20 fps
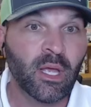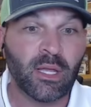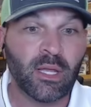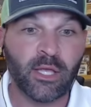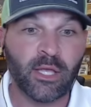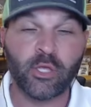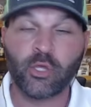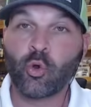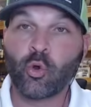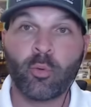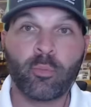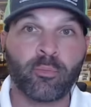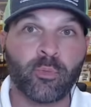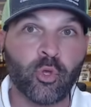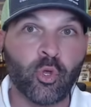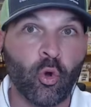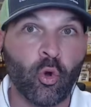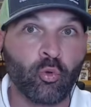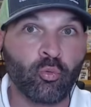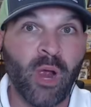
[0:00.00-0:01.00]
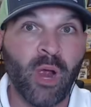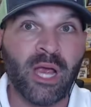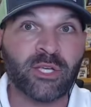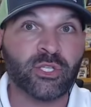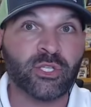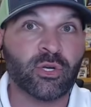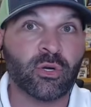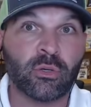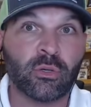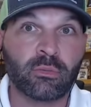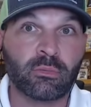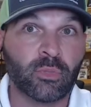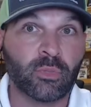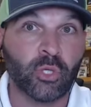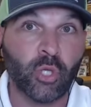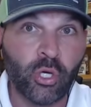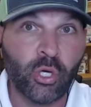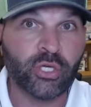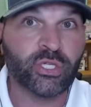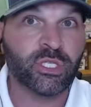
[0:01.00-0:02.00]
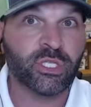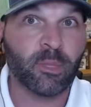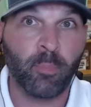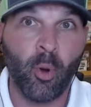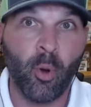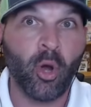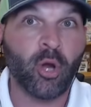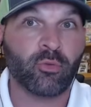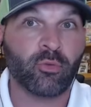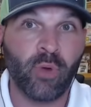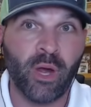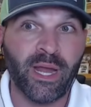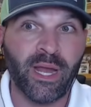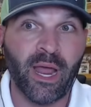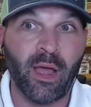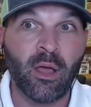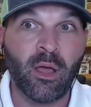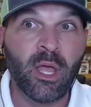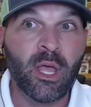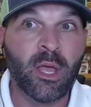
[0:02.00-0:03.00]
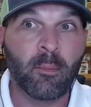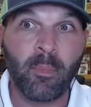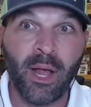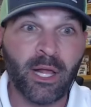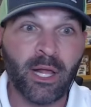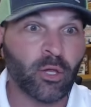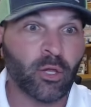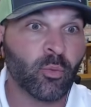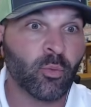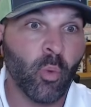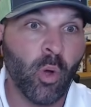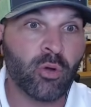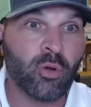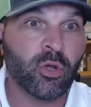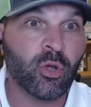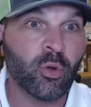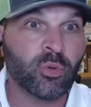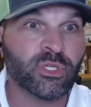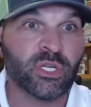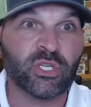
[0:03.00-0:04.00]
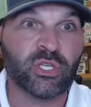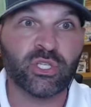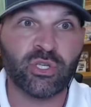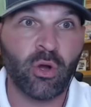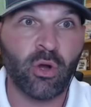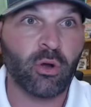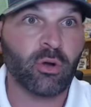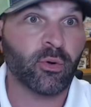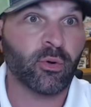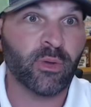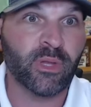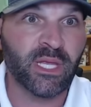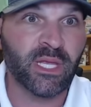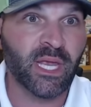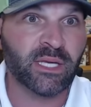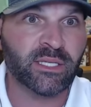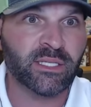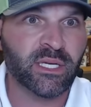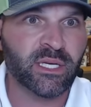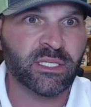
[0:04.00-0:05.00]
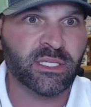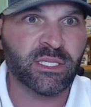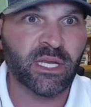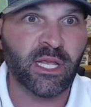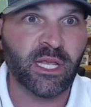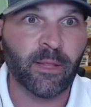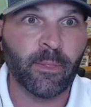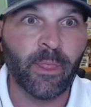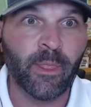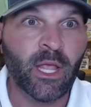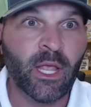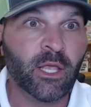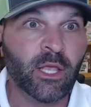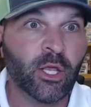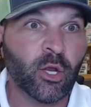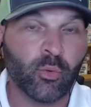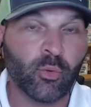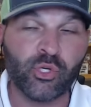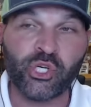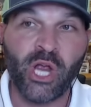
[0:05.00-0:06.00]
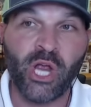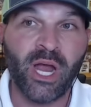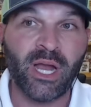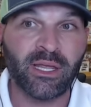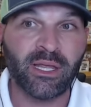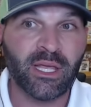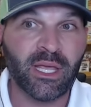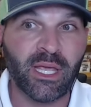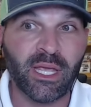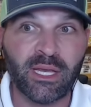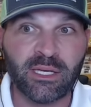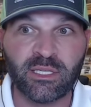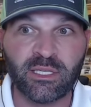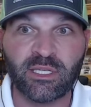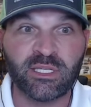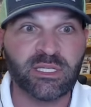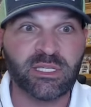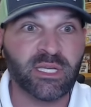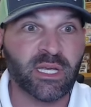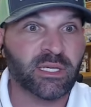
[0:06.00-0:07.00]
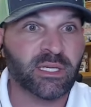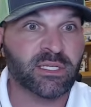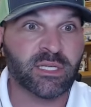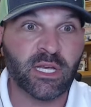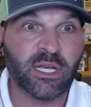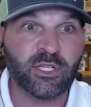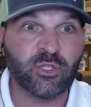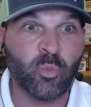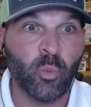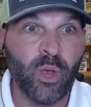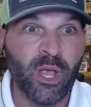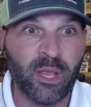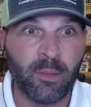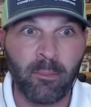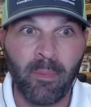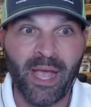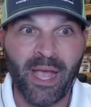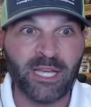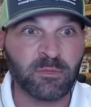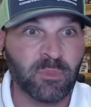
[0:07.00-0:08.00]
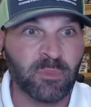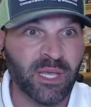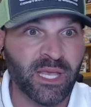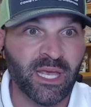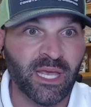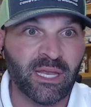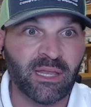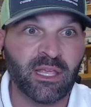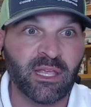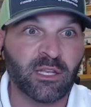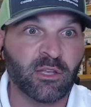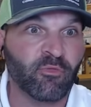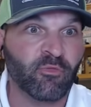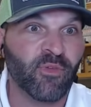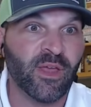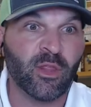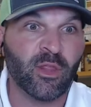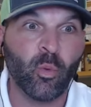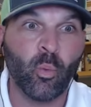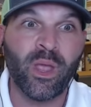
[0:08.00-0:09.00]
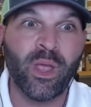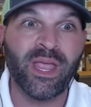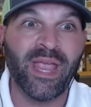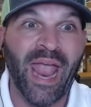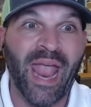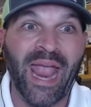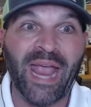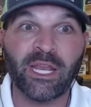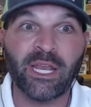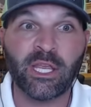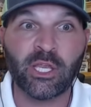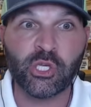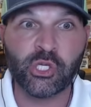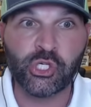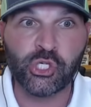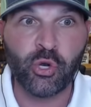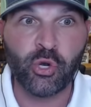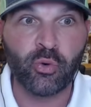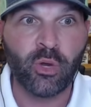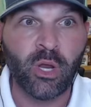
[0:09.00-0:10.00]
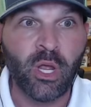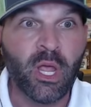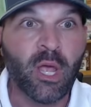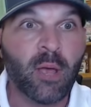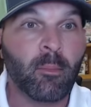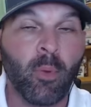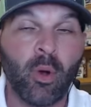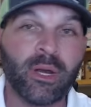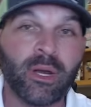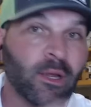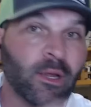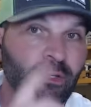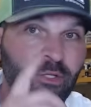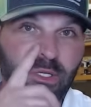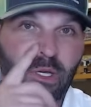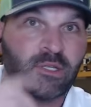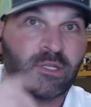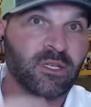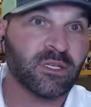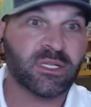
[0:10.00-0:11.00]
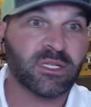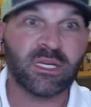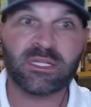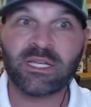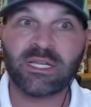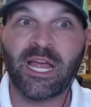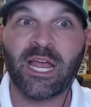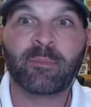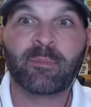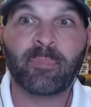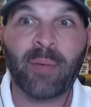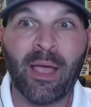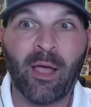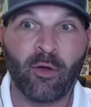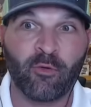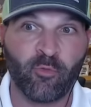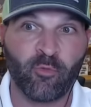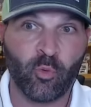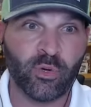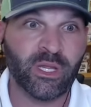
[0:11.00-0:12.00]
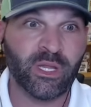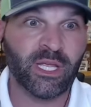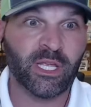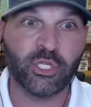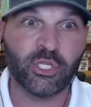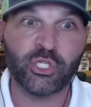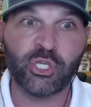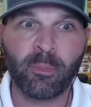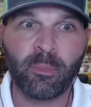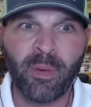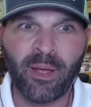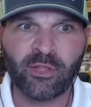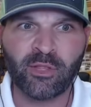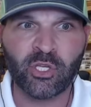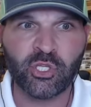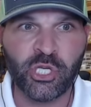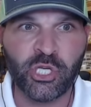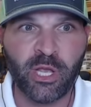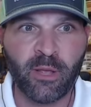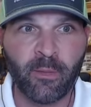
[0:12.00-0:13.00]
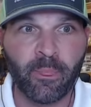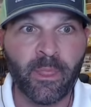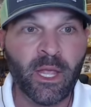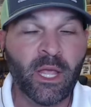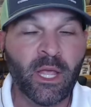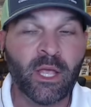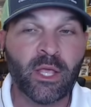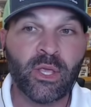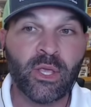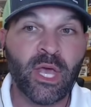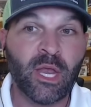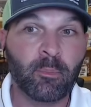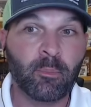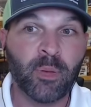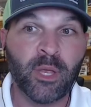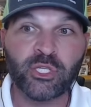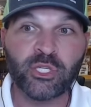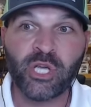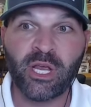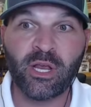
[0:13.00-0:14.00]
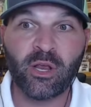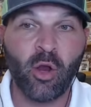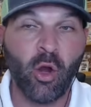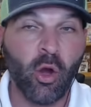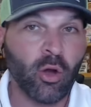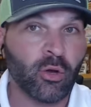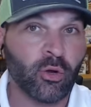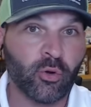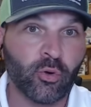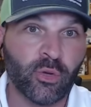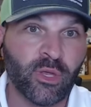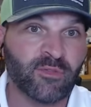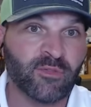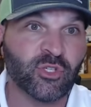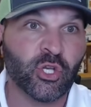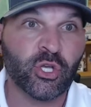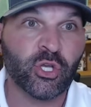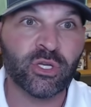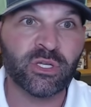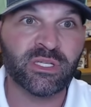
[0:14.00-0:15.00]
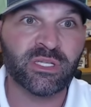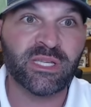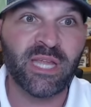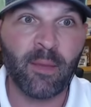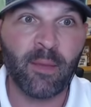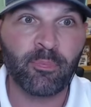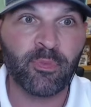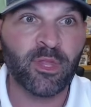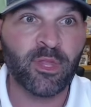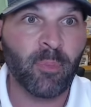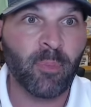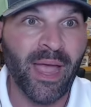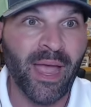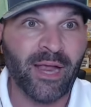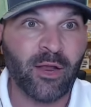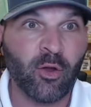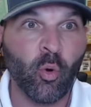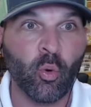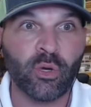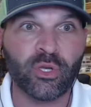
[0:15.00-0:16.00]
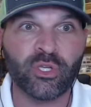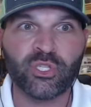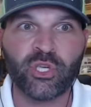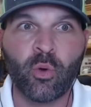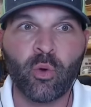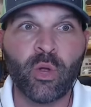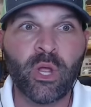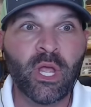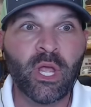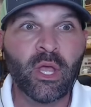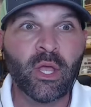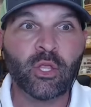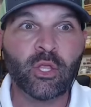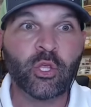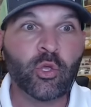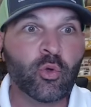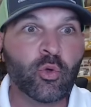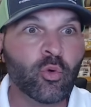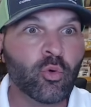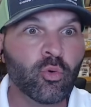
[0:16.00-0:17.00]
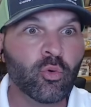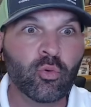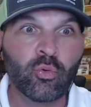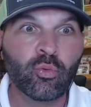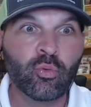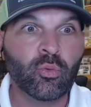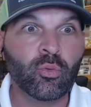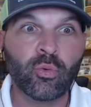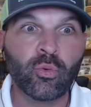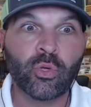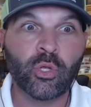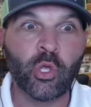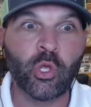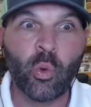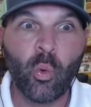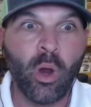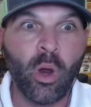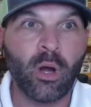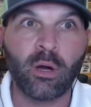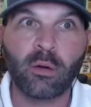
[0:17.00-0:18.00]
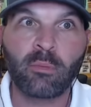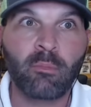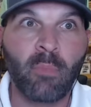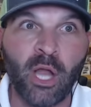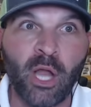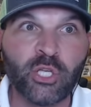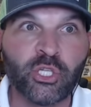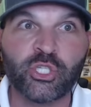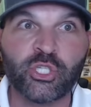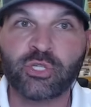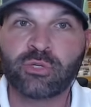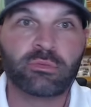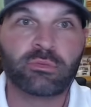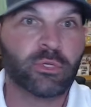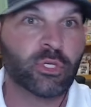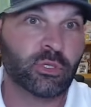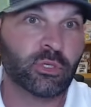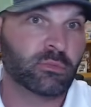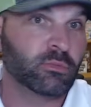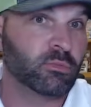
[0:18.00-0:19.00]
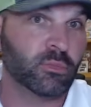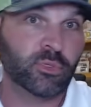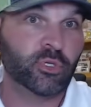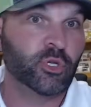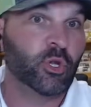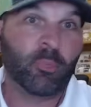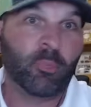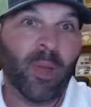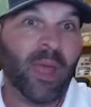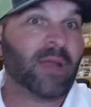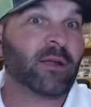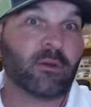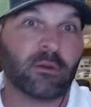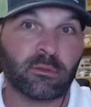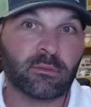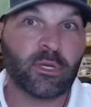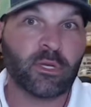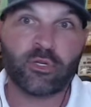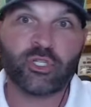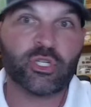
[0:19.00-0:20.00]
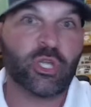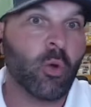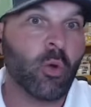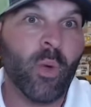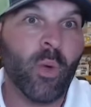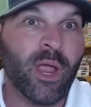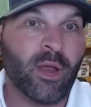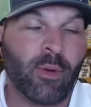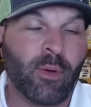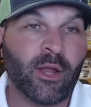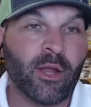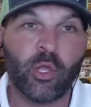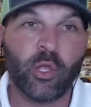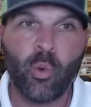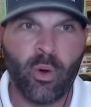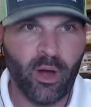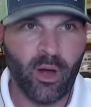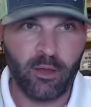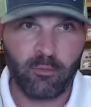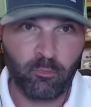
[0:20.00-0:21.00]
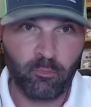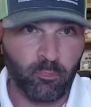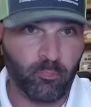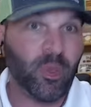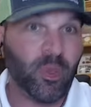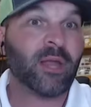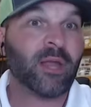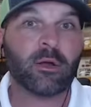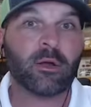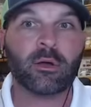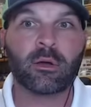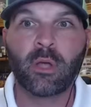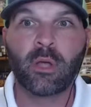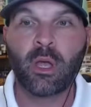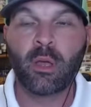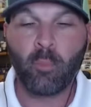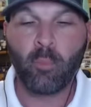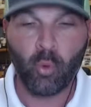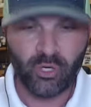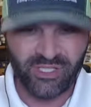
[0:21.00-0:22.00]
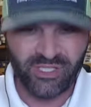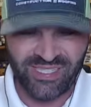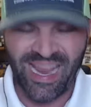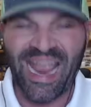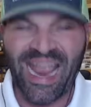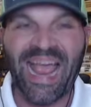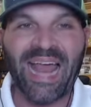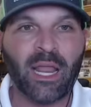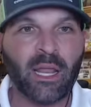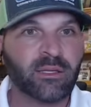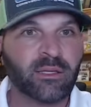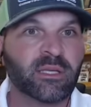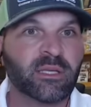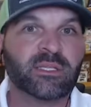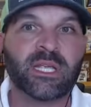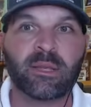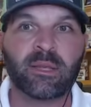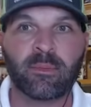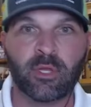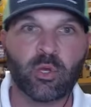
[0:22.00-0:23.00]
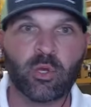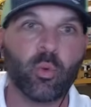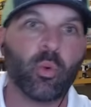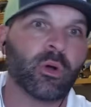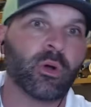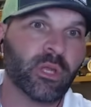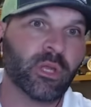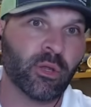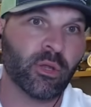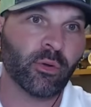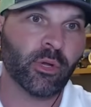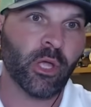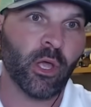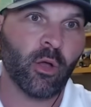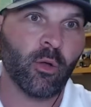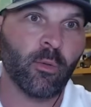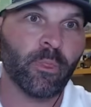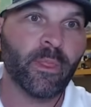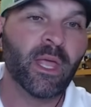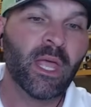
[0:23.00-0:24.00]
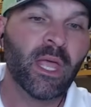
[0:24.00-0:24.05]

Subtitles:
Like your roster looks the part right now. Michael Nwoko was a starter in the SEC. You know, Rashad King is a 6'6" wing. Max McKinnon can defend the wing and can shoot. Markel Sutton's a 6'9" power forward that can jump out the gym. You had a PJ Carter who gives you good depth in the backcourt. So you are you're better. There's no way around. You are a better, more talented team than you were a year ago.